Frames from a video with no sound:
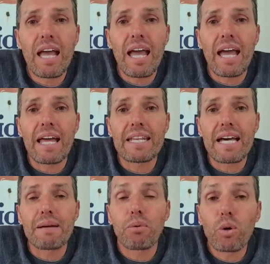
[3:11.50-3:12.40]
and
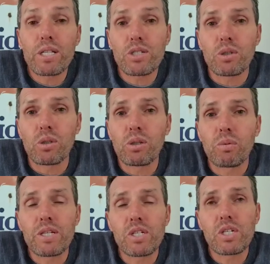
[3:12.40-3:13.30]
a boarding school,
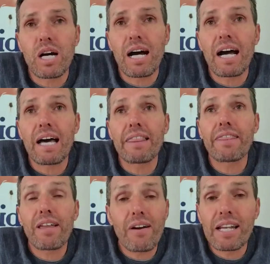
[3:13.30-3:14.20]
which I
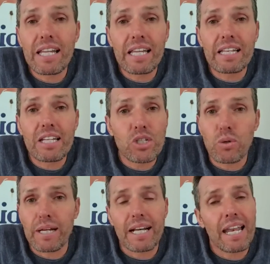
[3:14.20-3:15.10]
thoroughly
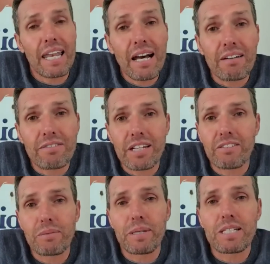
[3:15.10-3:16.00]
enjoyed. I loved
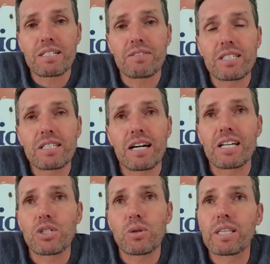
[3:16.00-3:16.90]
every minute of it. I
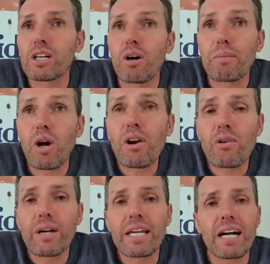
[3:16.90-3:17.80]
enjoyed the
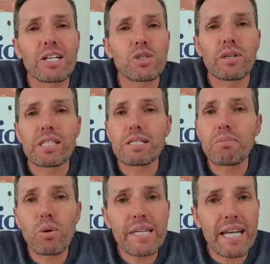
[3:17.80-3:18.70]
camaraderie. I enjoyed the
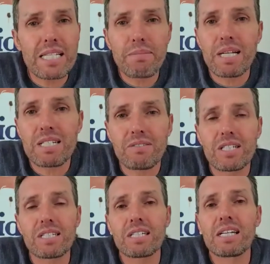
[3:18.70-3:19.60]
sporting aspect of
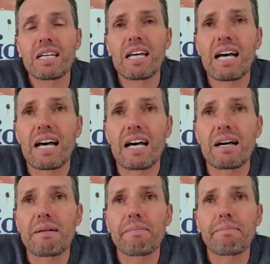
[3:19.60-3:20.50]
it.
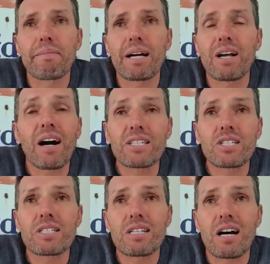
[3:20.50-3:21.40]
I
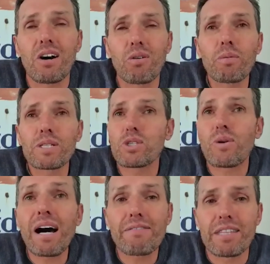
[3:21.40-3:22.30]
almost
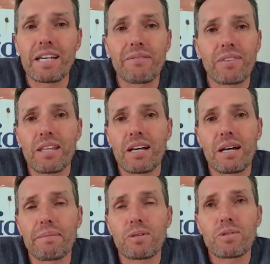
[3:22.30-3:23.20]
thrived there.
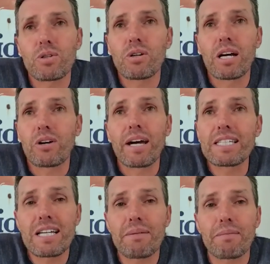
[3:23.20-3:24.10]
It was a
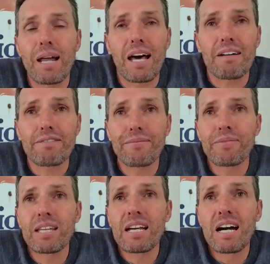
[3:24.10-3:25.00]
great time in my life.
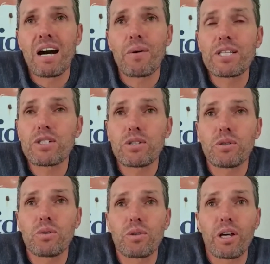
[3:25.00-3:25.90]
I went
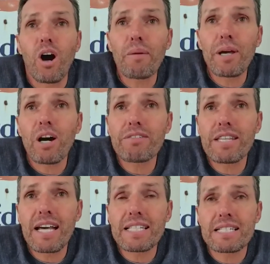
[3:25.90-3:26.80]
to the army after
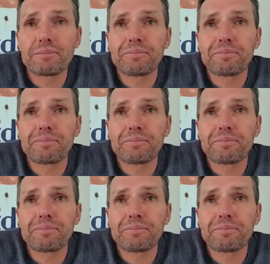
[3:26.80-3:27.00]
that.